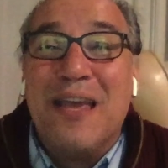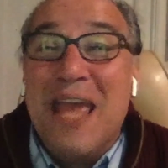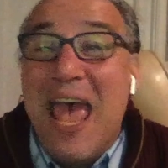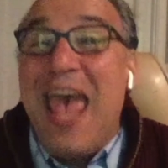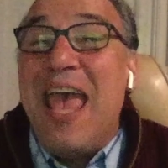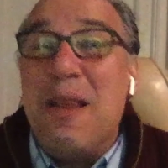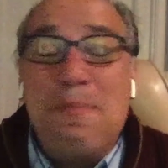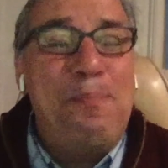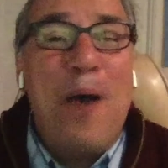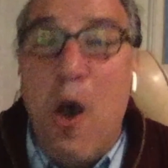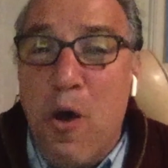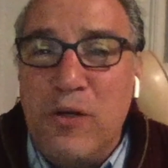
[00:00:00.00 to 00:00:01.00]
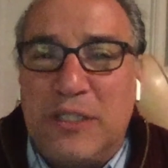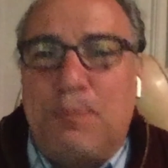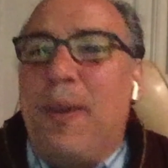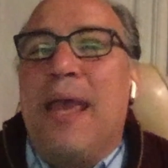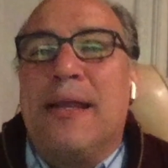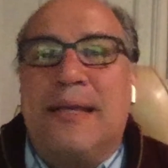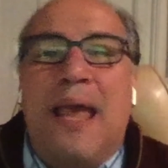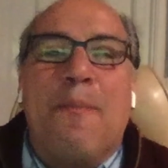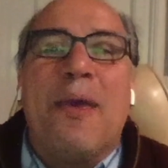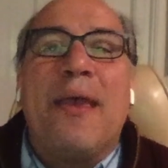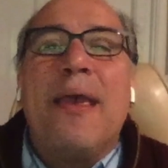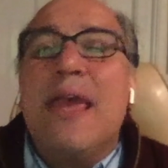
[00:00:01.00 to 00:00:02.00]
And
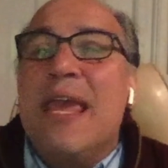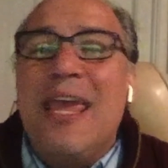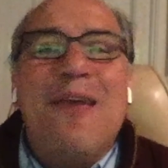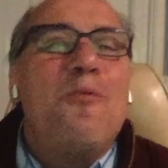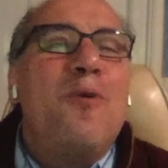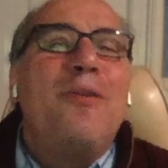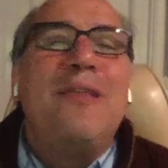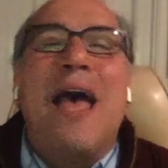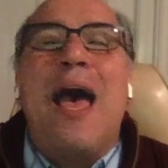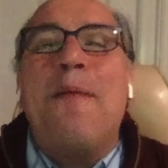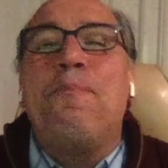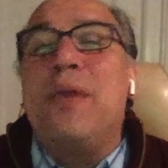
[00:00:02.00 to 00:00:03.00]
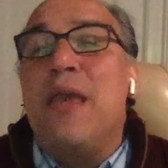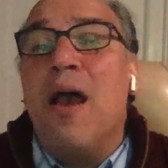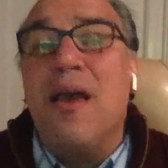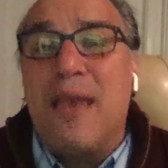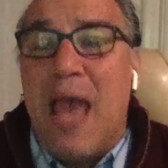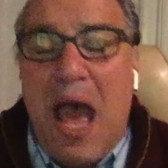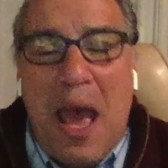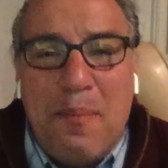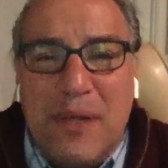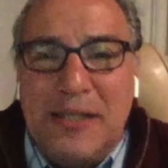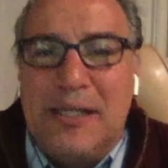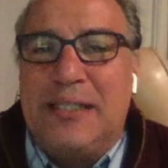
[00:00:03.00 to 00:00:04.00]
post-pandemic, it will not be
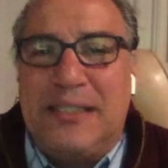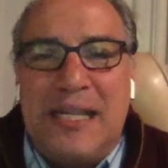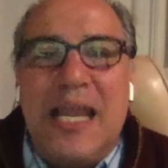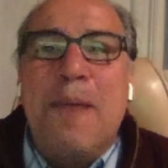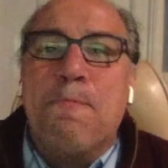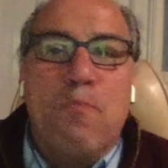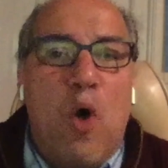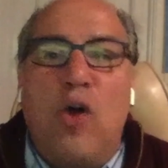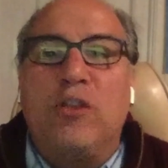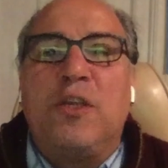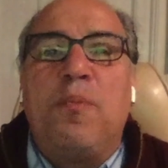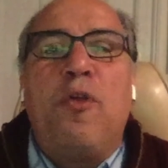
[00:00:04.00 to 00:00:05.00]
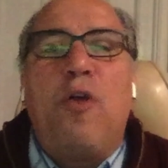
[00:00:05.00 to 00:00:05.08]
uncommon to see multiple